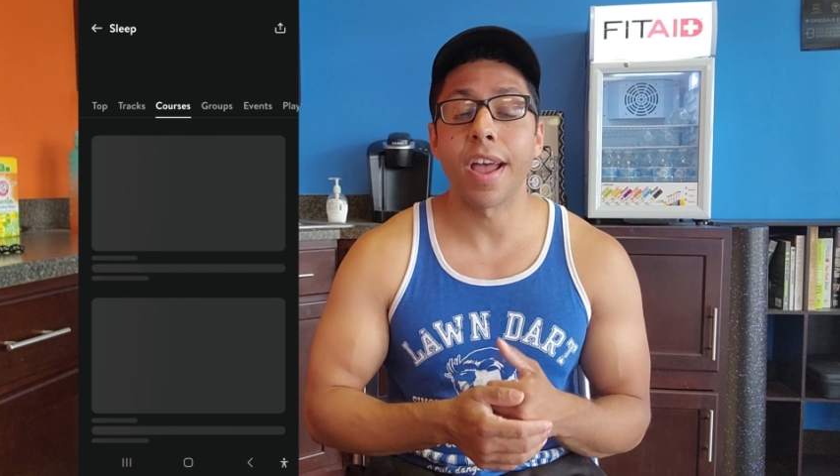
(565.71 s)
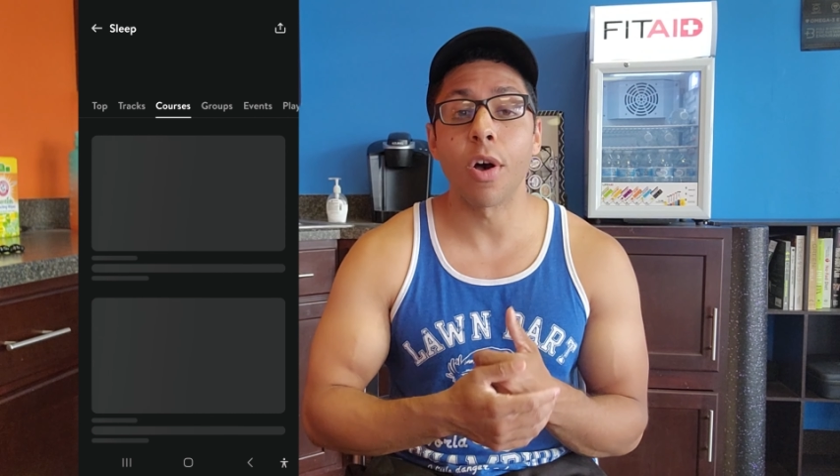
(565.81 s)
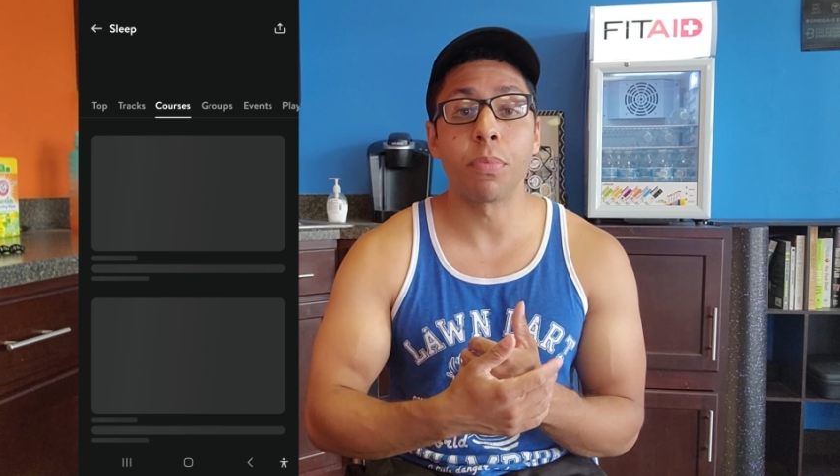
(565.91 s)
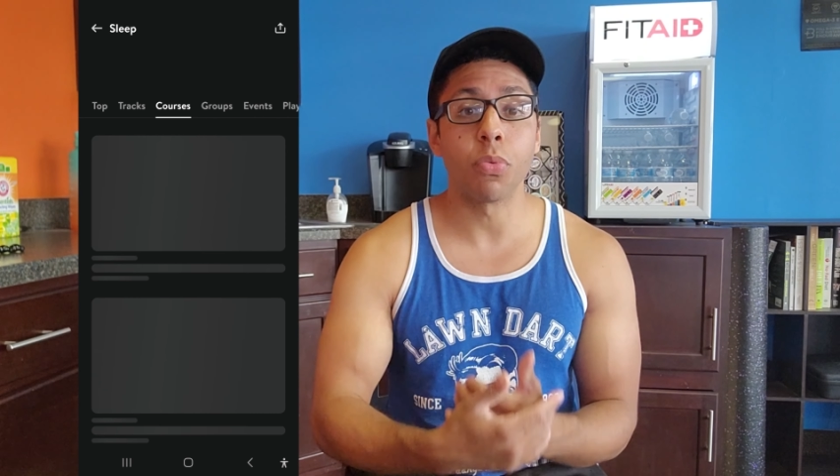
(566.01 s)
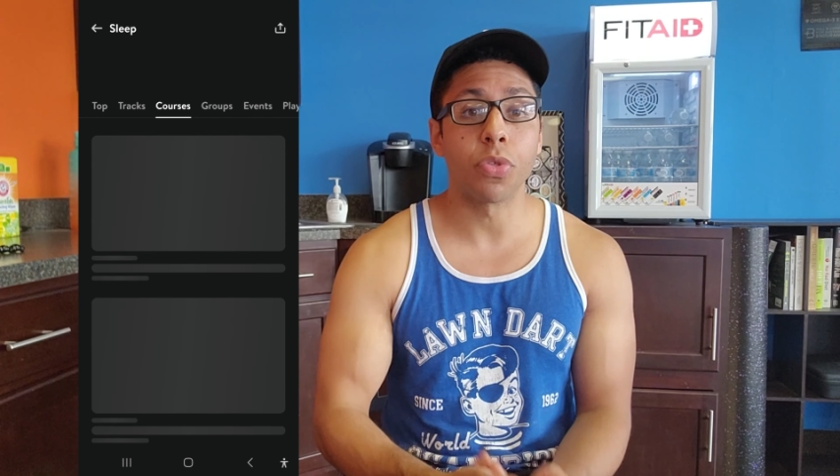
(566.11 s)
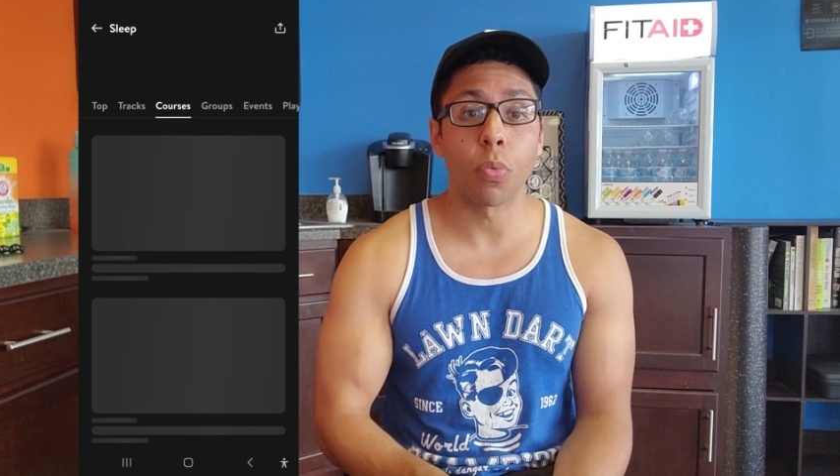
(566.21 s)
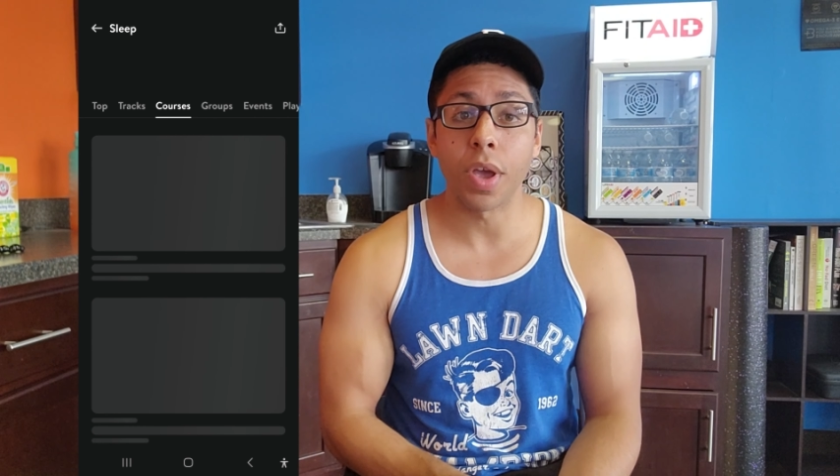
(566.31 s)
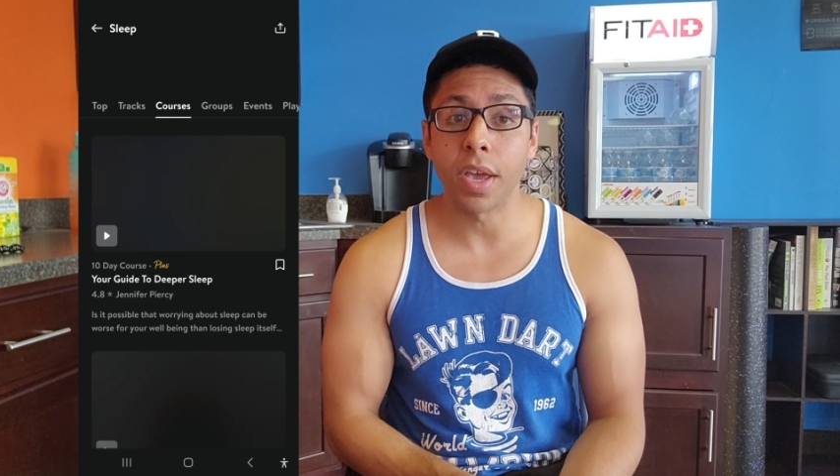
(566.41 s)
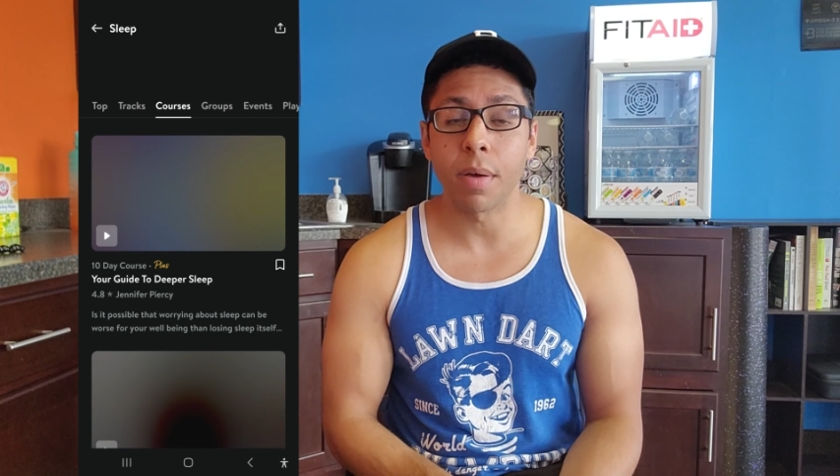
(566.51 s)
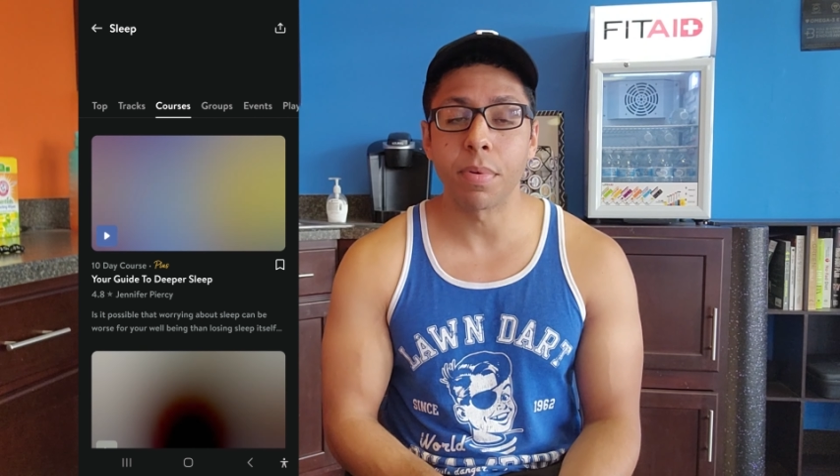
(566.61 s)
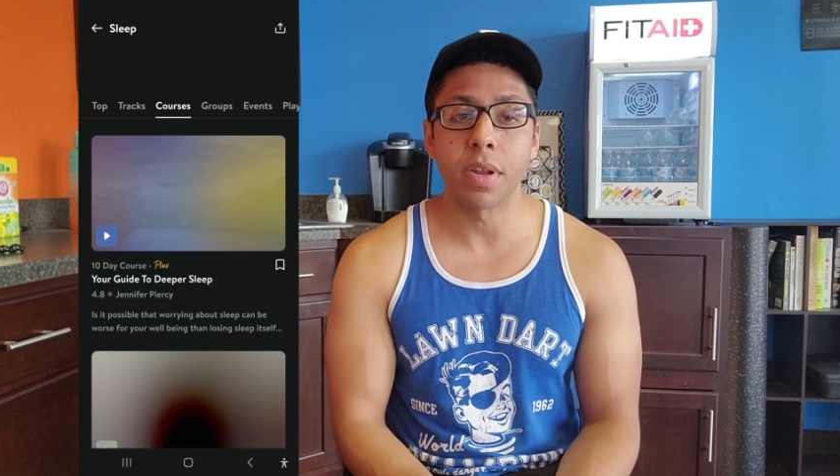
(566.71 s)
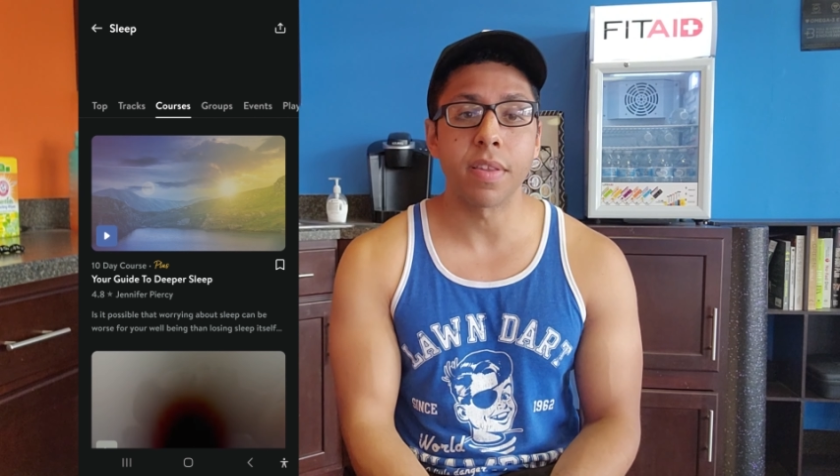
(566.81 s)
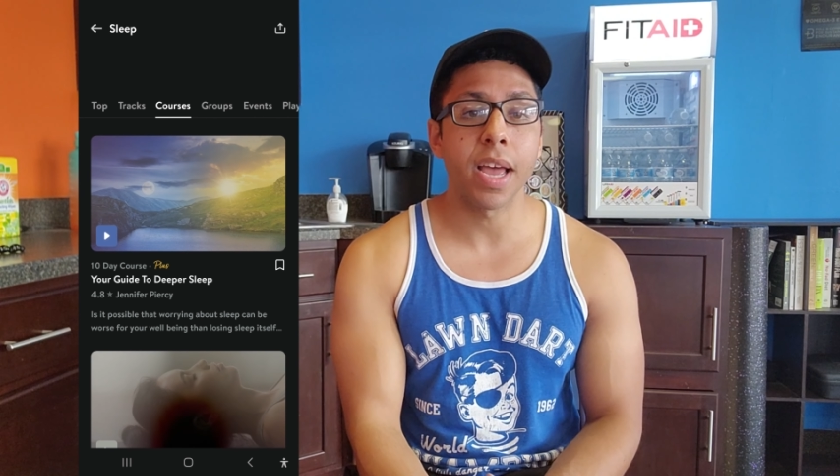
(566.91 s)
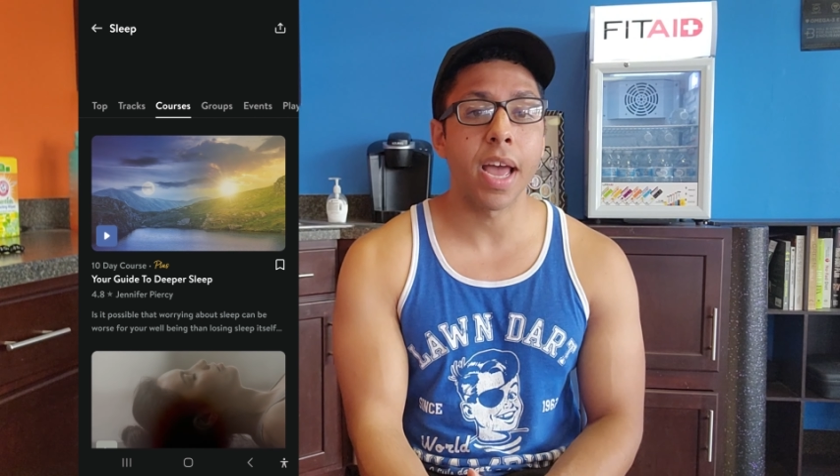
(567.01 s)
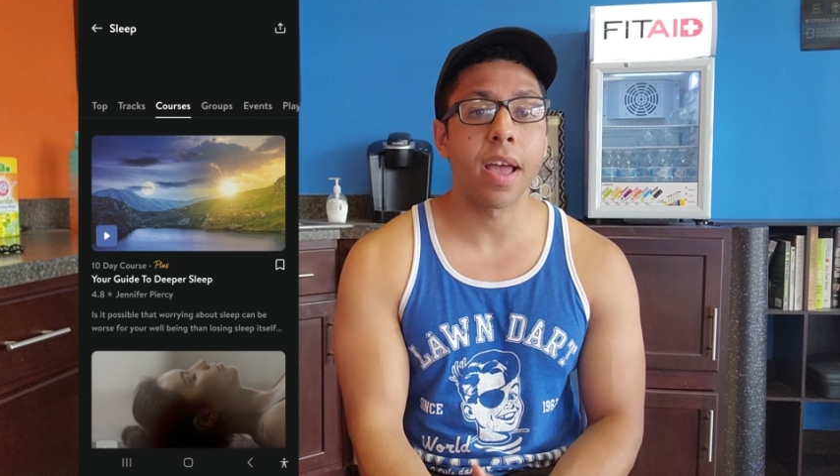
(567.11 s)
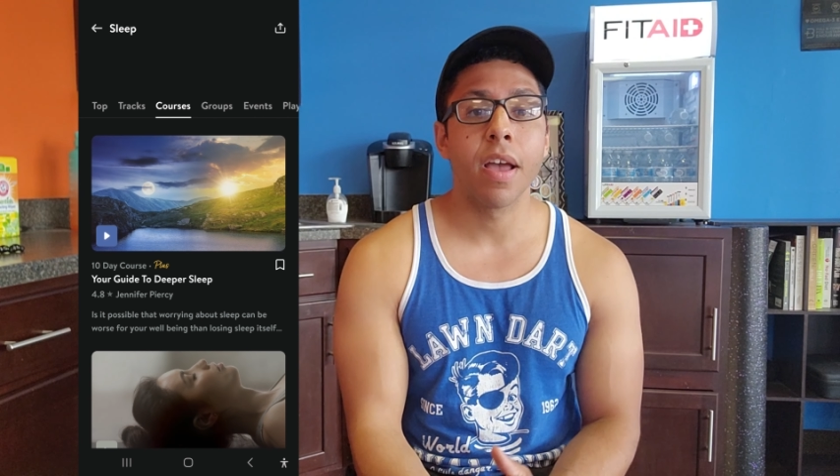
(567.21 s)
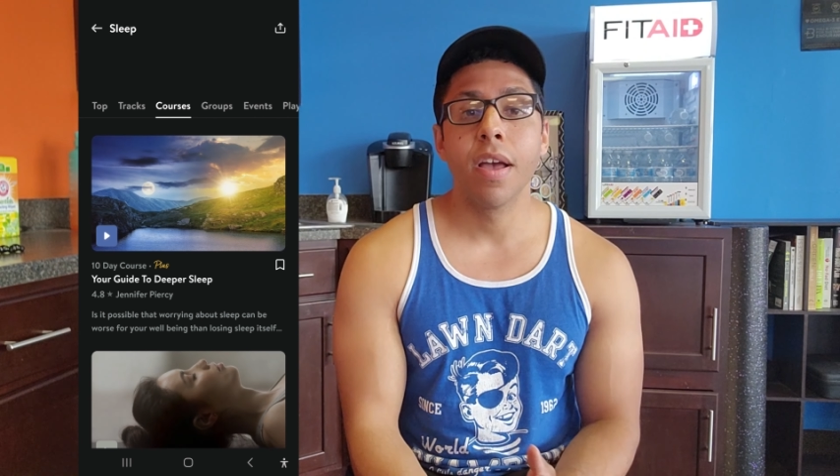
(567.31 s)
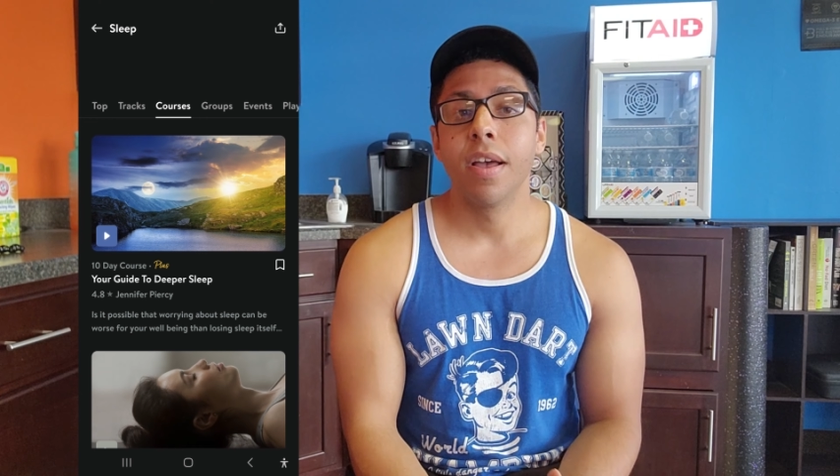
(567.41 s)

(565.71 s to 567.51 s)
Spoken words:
of help you with waking up in the day,